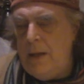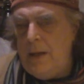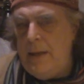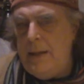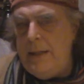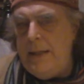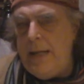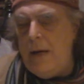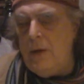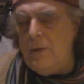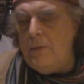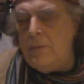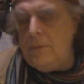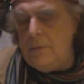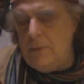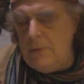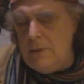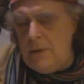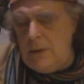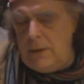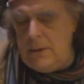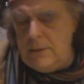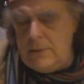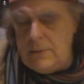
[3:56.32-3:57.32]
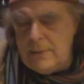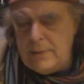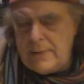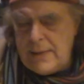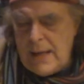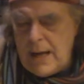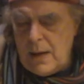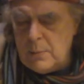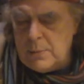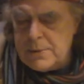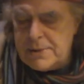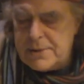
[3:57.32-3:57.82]
Now,
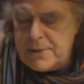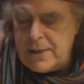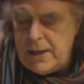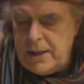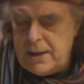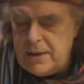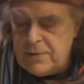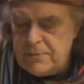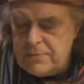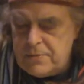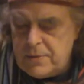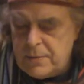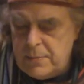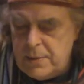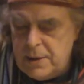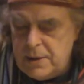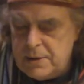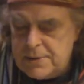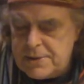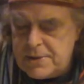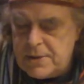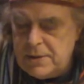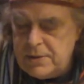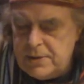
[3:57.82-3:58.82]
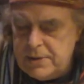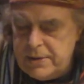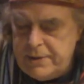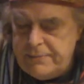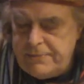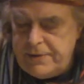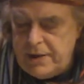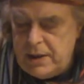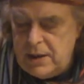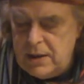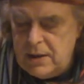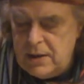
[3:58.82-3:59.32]
that was taken from a still
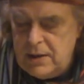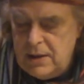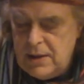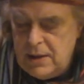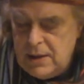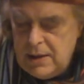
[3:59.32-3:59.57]
living